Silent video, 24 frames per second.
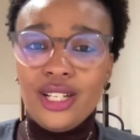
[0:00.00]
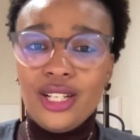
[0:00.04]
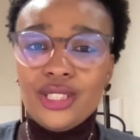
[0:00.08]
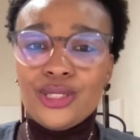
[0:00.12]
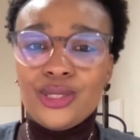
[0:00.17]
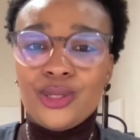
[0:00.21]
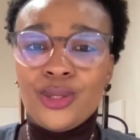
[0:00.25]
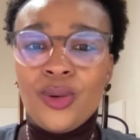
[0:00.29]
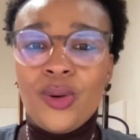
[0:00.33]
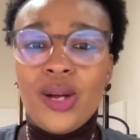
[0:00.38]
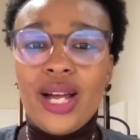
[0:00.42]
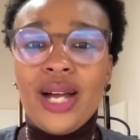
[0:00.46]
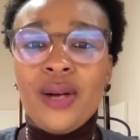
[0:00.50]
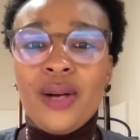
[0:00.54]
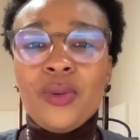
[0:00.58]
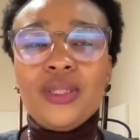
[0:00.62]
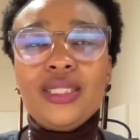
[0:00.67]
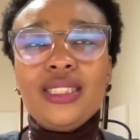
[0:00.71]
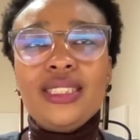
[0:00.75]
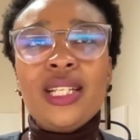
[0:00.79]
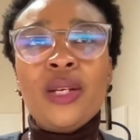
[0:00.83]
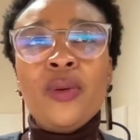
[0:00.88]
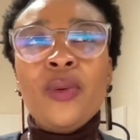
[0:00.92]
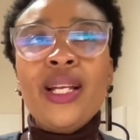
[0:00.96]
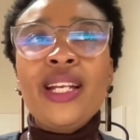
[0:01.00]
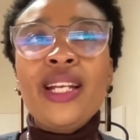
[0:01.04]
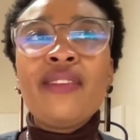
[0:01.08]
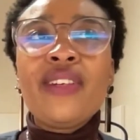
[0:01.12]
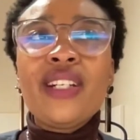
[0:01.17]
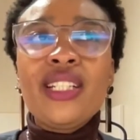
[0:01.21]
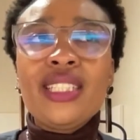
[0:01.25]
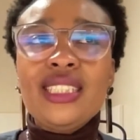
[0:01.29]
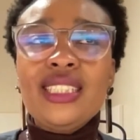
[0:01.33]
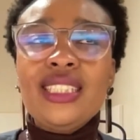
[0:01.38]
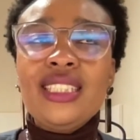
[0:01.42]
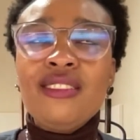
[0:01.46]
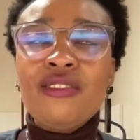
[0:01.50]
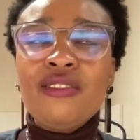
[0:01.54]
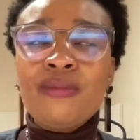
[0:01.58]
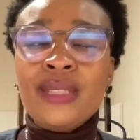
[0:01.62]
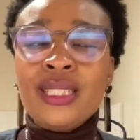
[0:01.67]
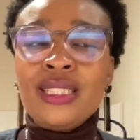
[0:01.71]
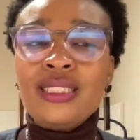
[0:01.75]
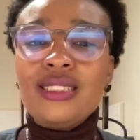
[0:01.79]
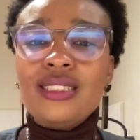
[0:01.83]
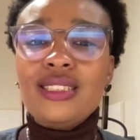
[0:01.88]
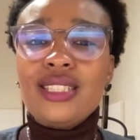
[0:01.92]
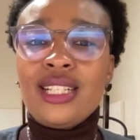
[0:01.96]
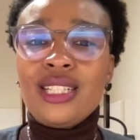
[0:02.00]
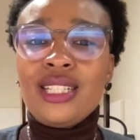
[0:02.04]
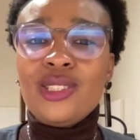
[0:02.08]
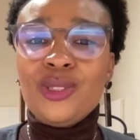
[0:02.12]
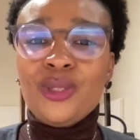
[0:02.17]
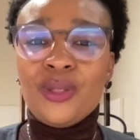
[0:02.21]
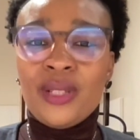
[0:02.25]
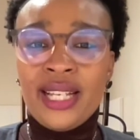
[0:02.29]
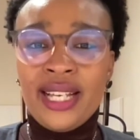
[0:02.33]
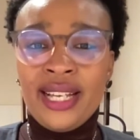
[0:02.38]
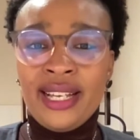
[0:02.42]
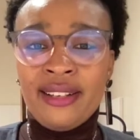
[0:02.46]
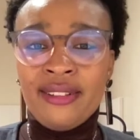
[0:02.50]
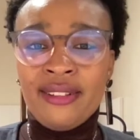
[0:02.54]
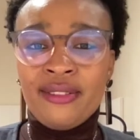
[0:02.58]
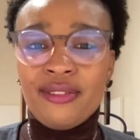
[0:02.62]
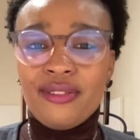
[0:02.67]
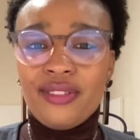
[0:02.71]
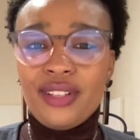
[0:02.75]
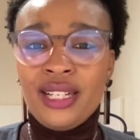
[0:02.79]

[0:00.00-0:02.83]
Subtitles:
So I would say whatever achievements that you have,